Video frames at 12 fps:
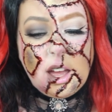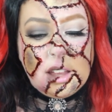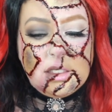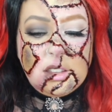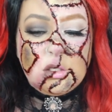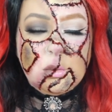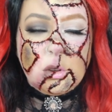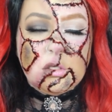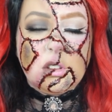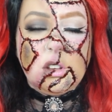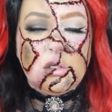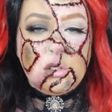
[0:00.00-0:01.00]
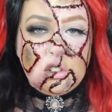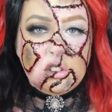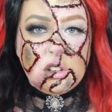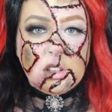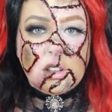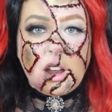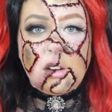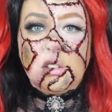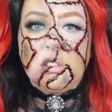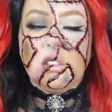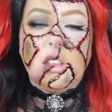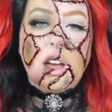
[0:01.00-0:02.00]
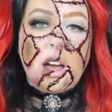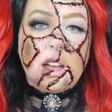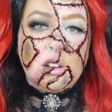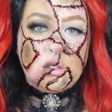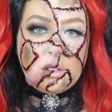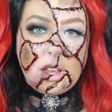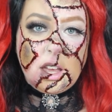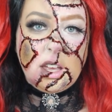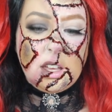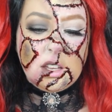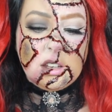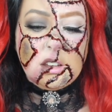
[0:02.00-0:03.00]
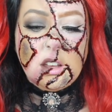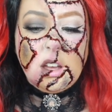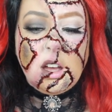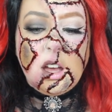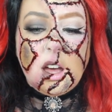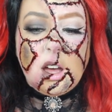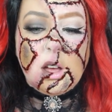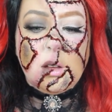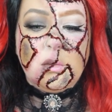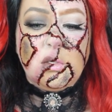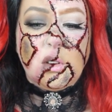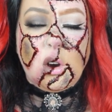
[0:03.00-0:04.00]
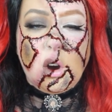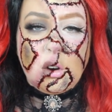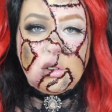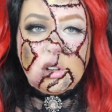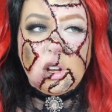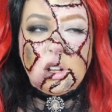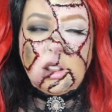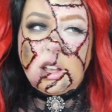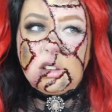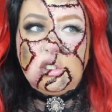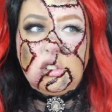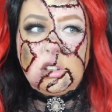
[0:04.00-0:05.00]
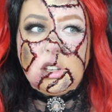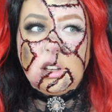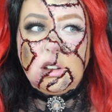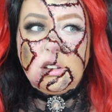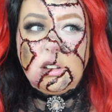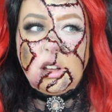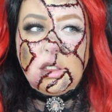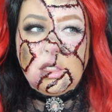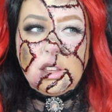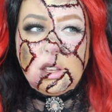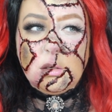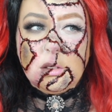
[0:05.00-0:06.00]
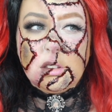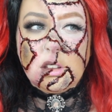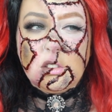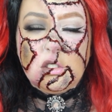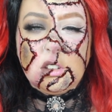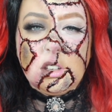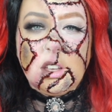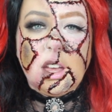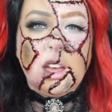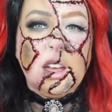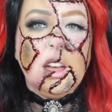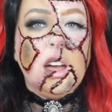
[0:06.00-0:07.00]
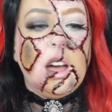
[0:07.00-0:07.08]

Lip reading: and this was an original character that I created for HorrorCon last year. I think it was last year, yeah.